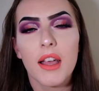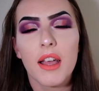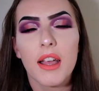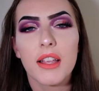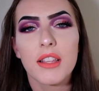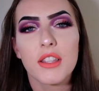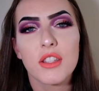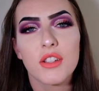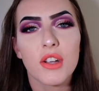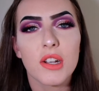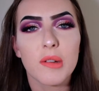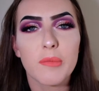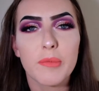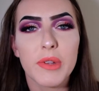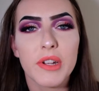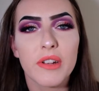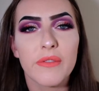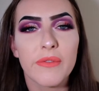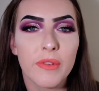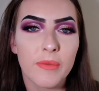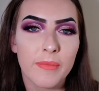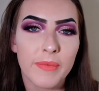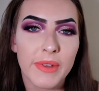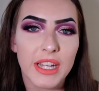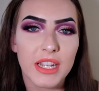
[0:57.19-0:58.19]
It's got a bit
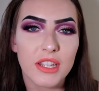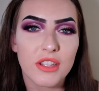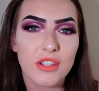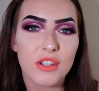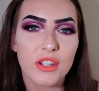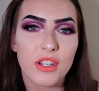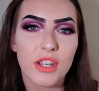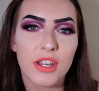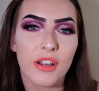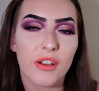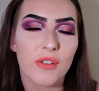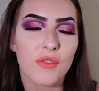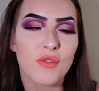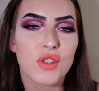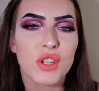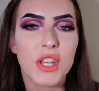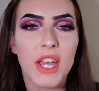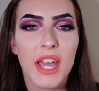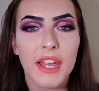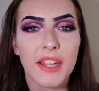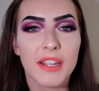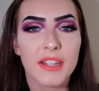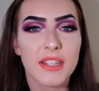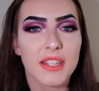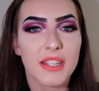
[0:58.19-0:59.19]
of a mixture of
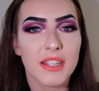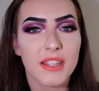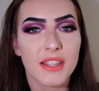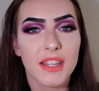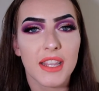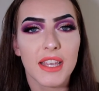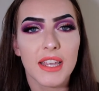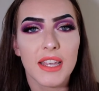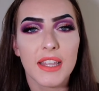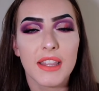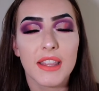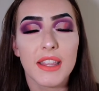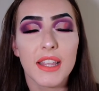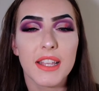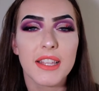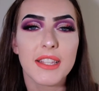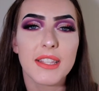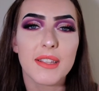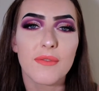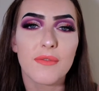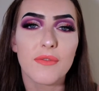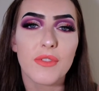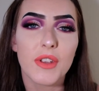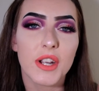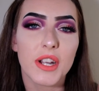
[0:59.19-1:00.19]
shades in there. There's
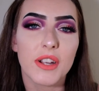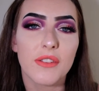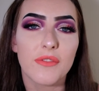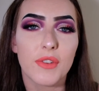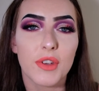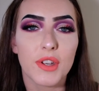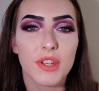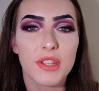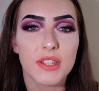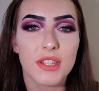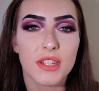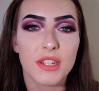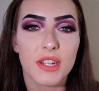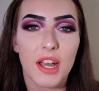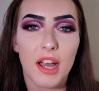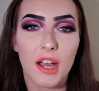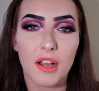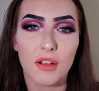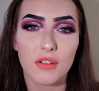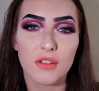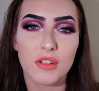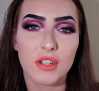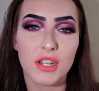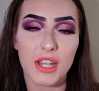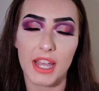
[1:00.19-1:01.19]
some very
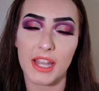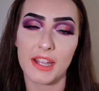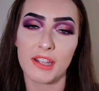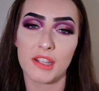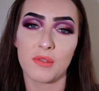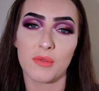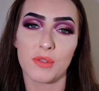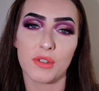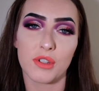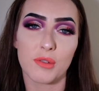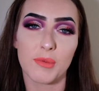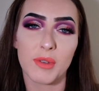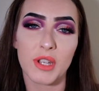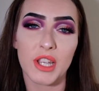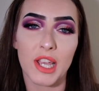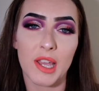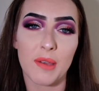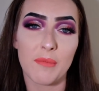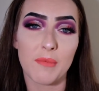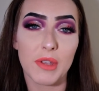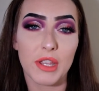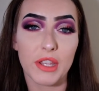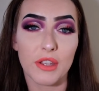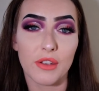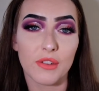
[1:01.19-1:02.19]
versatile shades which
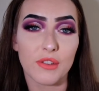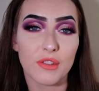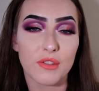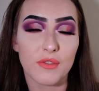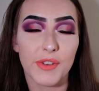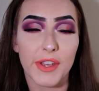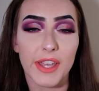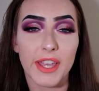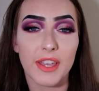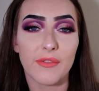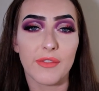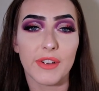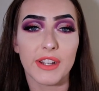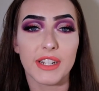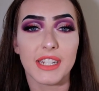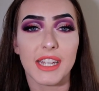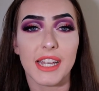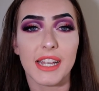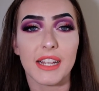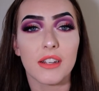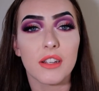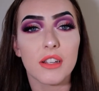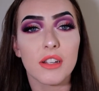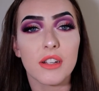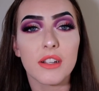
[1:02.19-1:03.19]
can be used for
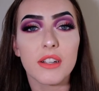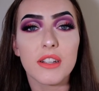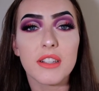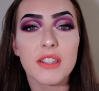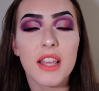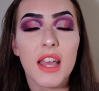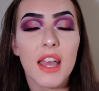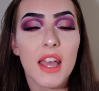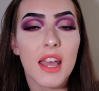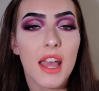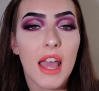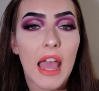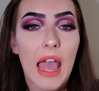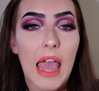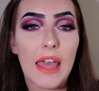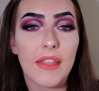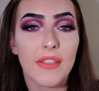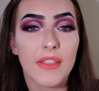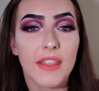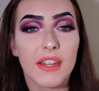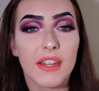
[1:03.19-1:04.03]
everyday looks. And